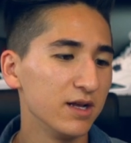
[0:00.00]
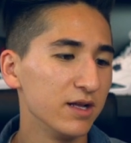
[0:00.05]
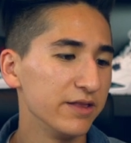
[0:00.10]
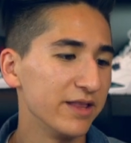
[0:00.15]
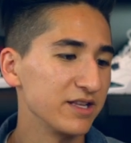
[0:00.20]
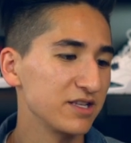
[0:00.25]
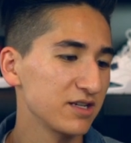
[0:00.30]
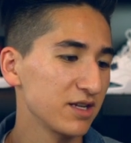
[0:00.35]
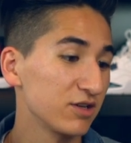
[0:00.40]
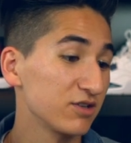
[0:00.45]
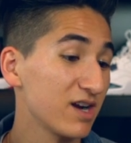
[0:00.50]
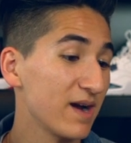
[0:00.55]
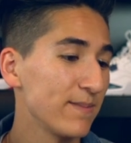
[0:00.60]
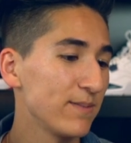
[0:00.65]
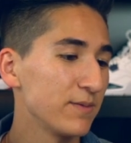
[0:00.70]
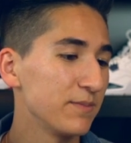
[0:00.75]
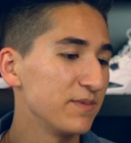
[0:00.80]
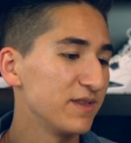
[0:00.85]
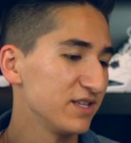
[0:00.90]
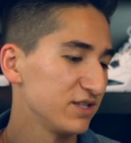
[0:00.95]
That's gonna wrap
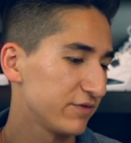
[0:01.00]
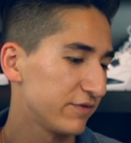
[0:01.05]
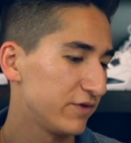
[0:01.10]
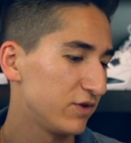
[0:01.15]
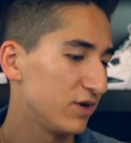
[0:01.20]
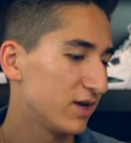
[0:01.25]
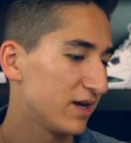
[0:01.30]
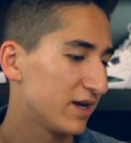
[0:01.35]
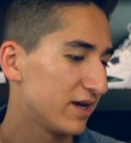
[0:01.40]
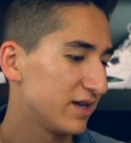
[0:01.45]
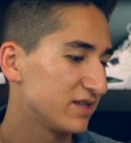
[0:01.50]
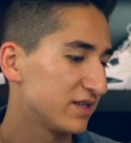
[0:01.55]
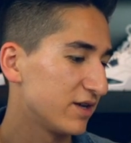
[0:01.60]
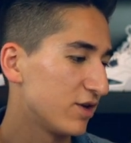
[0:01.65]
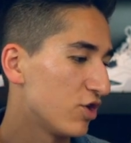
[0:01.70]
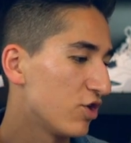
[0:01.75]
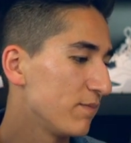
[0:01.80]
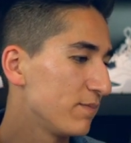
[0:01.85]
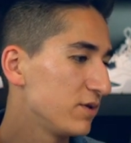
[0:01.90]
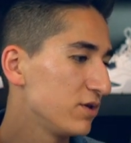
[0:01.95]
up this review, guys. I
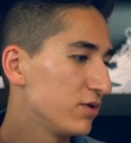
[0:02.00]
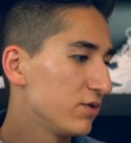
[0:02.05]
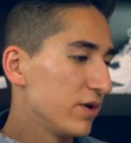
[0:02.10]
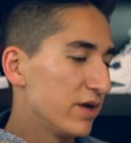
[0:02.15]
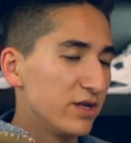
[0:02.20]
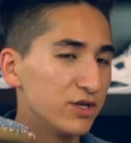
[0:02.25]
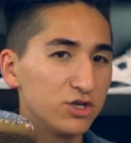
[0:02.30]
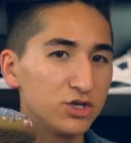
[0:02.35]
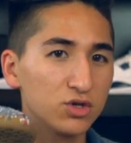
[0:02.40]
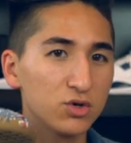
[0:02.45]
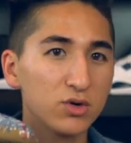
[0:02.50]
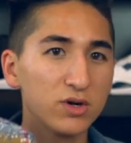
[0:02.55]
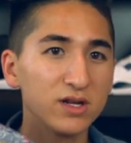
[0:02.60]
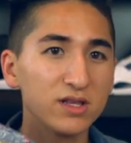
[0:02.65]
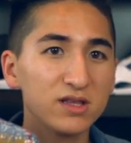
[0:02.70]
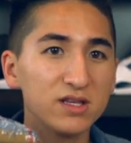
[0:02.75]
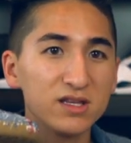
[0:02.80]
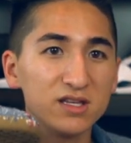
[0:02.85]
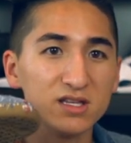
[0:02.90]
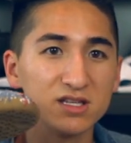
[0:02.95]
hope you
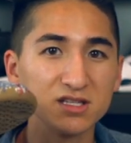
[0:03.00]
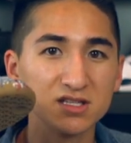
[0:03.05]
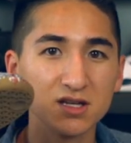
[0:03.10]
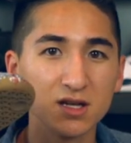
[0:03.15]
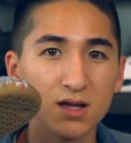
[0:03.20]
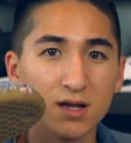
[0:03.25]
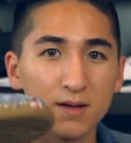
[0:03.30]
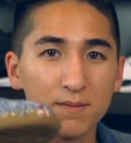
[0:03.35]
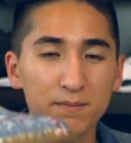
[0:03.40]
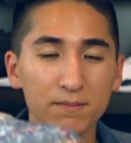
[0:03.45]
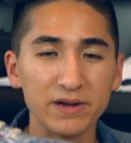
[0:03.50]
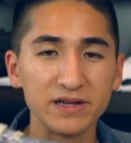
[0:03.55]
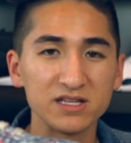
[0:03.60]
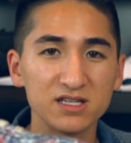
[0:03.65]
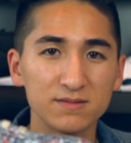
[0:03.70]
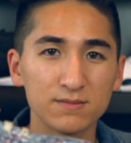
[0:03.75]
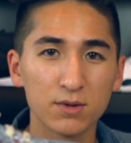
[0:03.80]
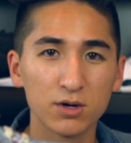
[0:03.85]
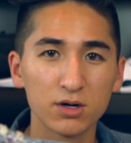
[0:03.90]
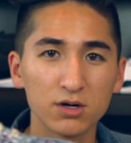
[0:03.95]
enjoyed these
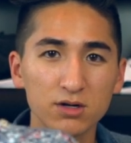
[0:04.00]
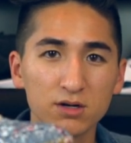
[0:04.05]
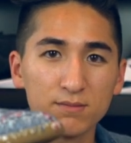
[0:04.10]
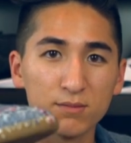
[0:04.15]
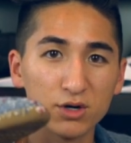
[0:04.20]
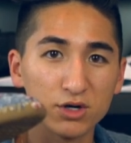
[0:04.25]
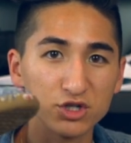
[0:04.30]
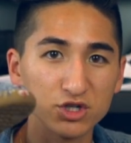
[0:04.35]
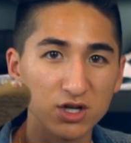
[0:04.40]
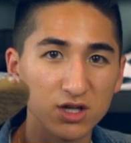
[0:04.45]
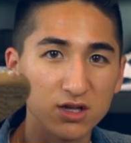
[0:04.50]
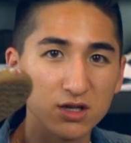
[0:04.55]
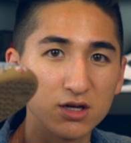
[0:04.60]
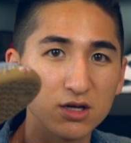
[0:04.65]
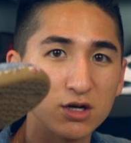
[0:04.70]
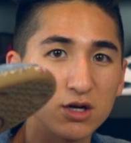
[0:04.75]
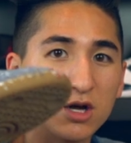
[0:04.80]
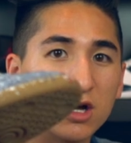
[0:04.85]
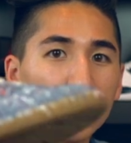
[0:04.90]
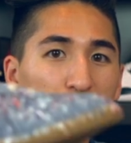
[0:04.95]
Maison Martin
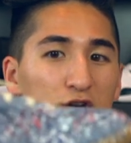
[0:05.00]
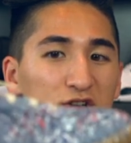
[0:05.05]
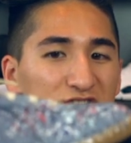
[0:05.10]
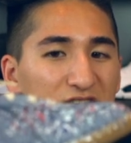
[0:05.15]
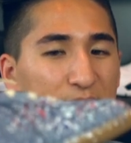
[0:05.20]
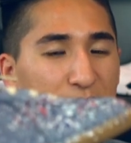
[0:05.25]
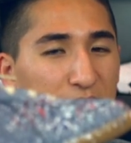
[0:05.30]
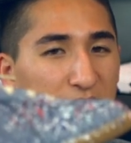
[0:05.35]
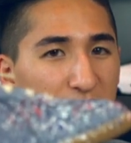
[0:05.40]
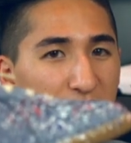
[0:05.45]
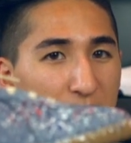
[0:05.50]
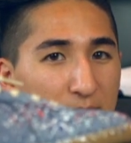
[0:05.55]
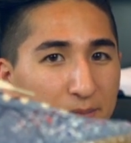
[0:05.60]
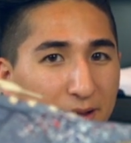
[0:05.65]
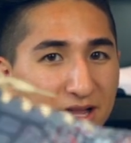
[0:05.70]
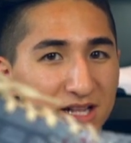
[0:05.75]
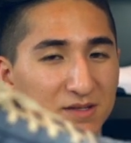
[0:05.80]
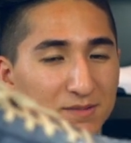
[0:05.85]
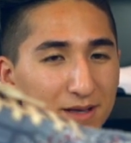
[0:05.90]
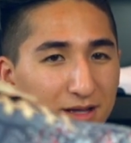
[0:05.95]
Margiela Replica
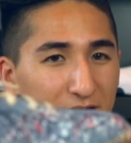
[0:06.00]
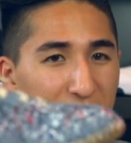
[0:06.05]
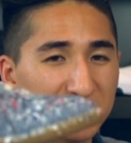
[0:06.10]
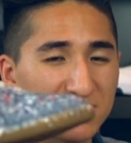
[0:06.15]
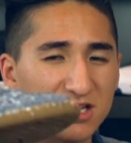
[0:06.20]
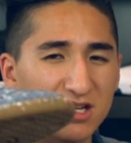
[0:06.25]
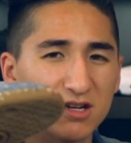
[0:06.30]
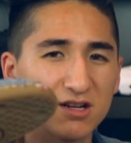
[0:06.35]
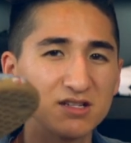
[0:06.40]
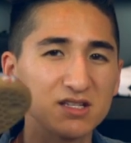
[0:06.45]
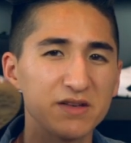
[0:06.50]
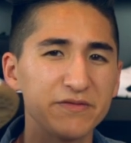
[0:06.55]
paint splatter sneakers.